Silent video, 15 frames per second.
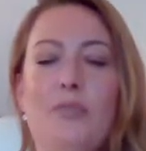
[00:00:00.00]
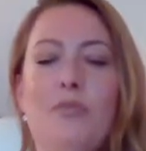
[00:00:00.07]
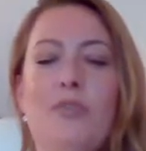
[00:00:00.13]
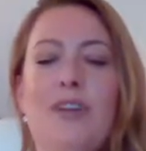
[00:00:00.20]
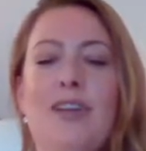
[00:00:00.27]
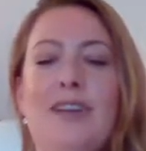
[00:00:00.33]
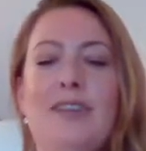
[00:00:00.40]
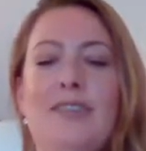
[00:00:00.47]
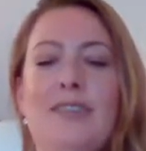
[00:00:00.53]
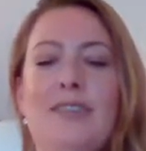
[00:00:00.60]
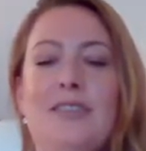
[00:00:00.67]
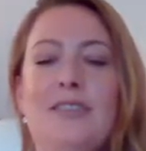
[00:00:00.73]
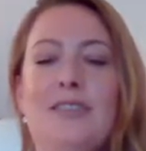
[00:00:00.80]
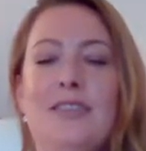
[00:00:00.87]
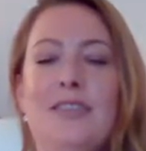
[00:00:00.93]

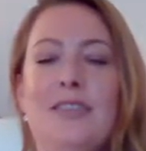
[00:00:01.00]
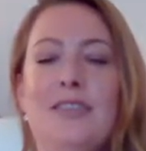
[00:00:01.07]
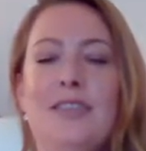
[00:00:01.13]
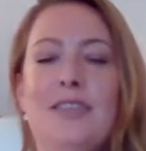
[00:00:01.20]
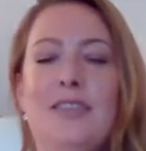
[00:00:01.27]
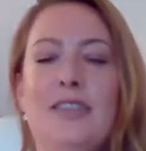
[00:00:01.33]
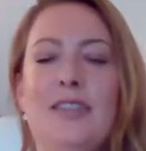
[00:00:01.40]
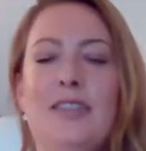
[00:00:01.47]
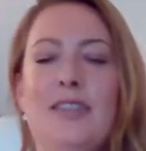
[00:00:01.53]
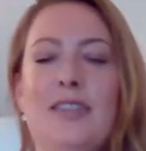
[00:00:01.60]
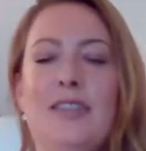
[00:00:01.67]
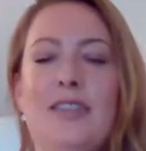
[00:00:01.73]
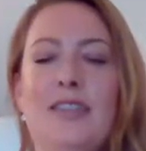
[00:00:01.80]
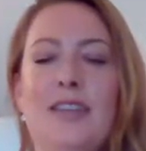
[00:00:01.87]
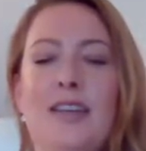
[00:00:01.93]
brilliant
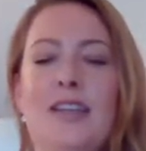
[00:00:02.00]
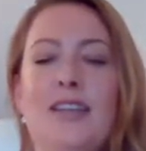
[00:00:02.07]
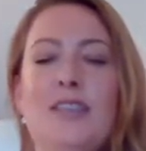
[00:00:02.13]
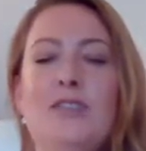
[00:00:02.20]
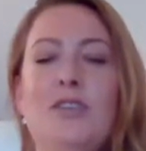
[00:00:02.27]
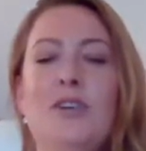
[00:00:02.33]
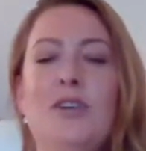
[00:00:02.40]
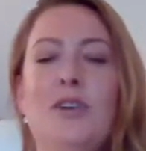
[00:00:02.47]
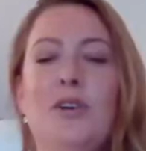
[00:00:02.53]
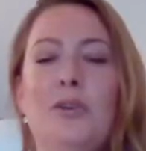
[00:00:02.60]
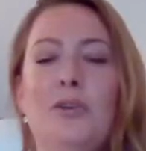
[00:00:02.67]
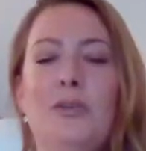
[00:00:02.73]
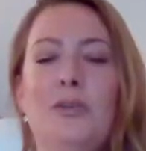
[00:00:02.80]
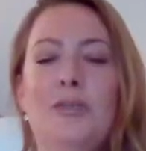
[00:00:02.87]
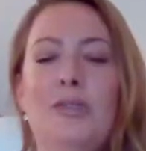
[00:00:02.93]
in its
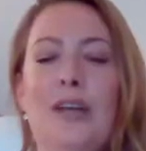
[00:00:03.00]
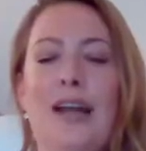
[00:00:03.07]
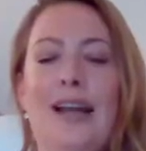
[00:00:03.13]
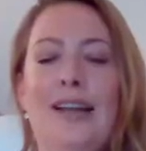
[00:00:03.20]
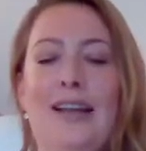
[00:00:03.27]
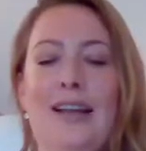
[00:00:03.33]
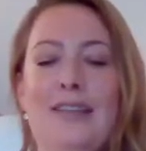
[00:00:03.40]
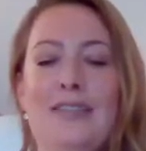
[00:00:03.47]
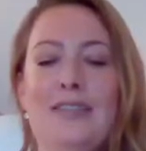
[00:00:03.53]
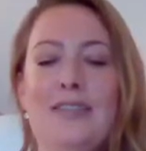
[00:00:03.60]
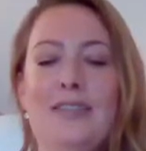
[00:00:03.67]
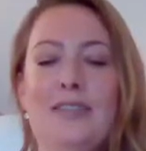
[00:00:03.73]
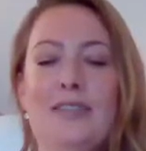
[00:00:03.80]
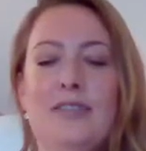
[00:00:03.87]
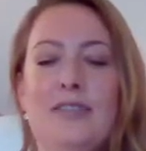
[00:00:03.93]
glow and
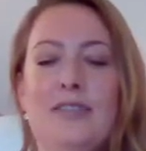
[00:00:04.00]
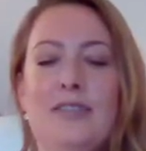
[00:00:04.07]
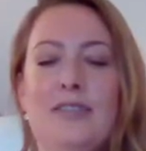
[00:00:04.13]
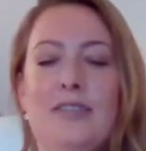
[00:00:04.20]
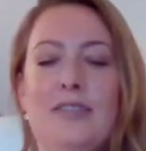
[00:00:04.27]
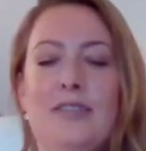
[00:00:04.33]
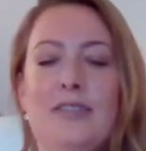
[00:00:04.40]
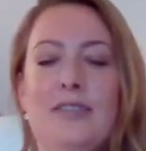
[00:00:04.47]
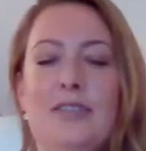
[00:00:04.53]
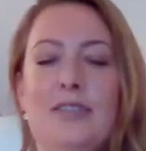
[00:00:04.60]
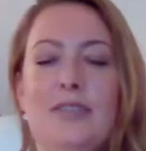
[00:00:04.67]
essence.